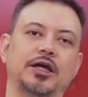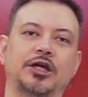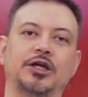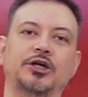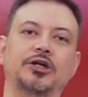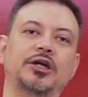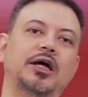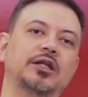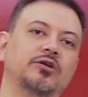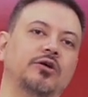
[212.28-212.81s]

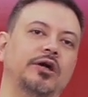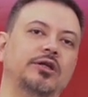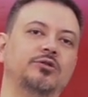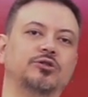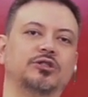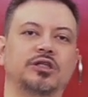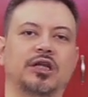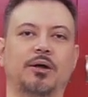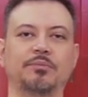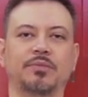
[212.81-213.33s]
You're not going to
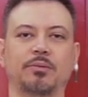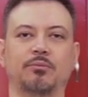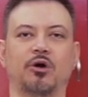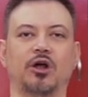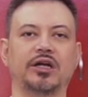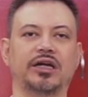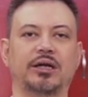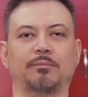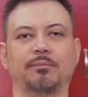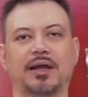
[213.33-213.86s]
slump them
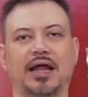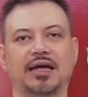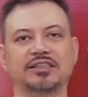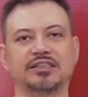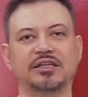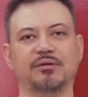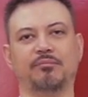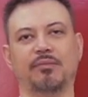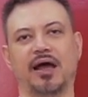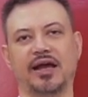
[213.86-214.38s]
all in a
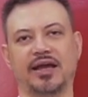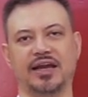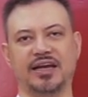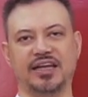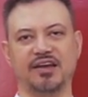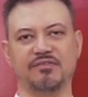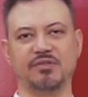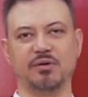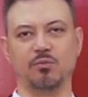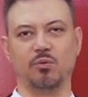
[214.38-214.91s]
plastic bag and
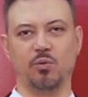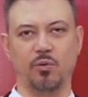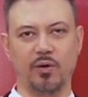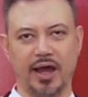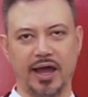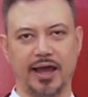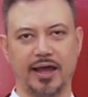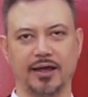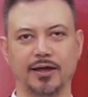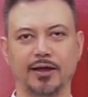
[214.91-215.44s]
get them
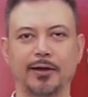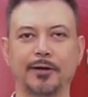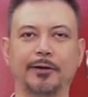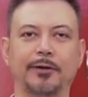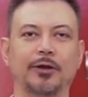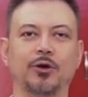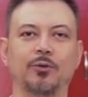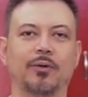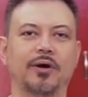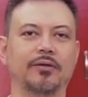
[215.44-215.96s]
away.
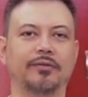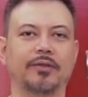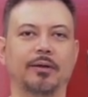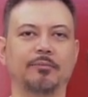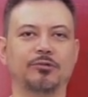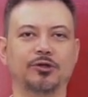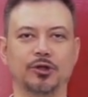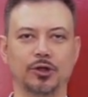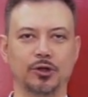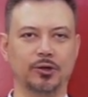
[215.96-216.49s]
You want
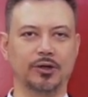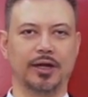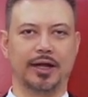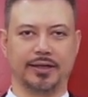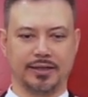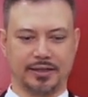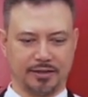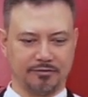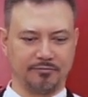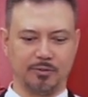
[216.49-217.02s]
them to look
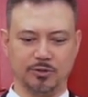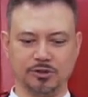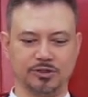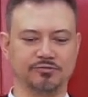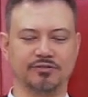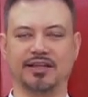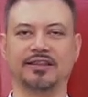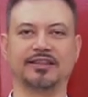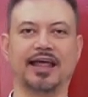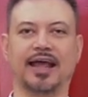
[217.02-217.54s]
like the most
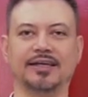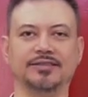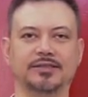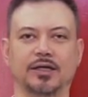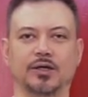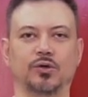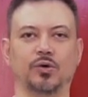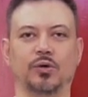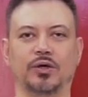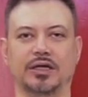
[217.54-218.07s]

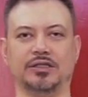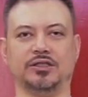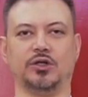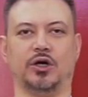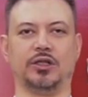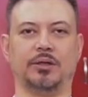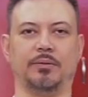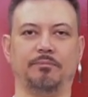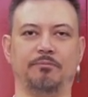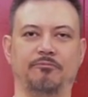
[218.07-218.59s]
fantastic cookies
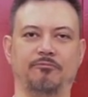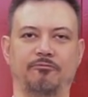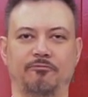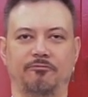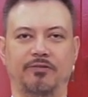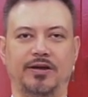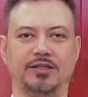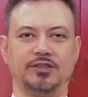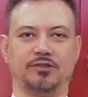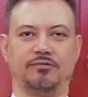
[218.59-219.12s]
on the
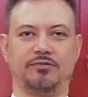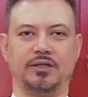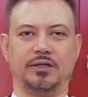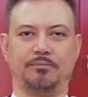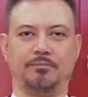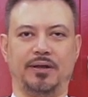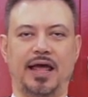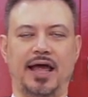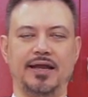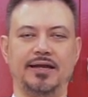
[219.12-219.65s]
face of the
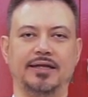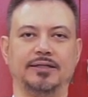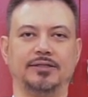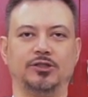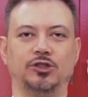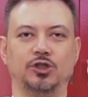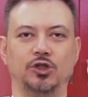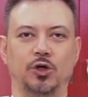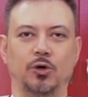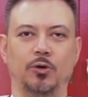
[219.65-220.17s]
planet.
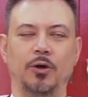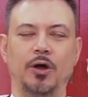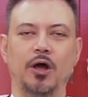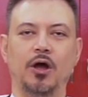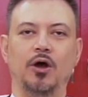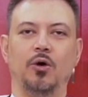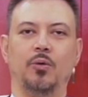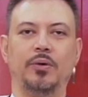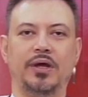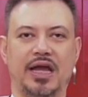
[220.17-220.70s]
So
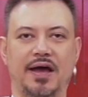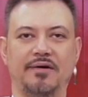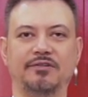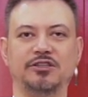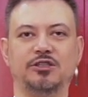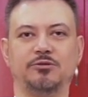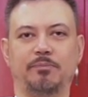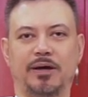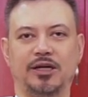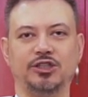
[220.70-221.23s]
we have a
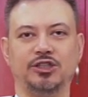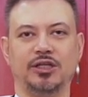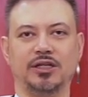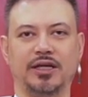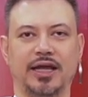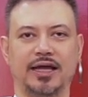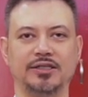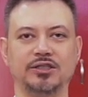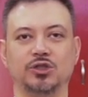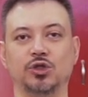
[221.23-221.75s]
special
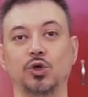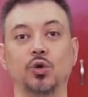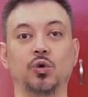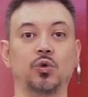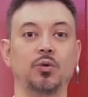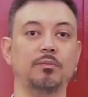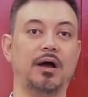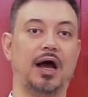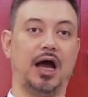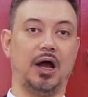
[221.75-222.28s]
guest
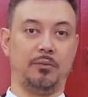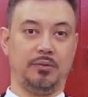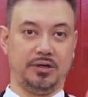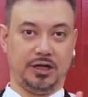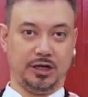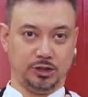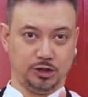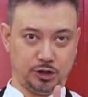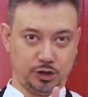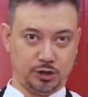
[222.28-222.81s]
whom I will
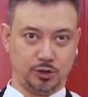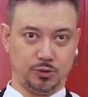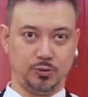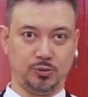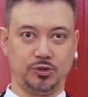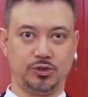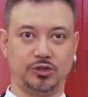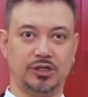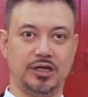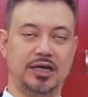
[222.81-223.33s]

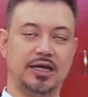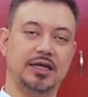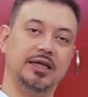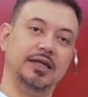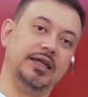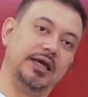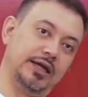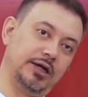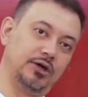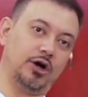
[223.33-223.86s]
introduce
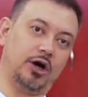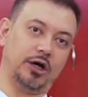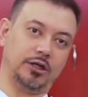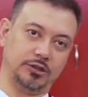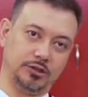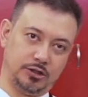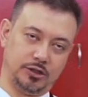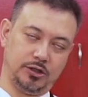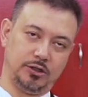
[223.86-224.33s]
later on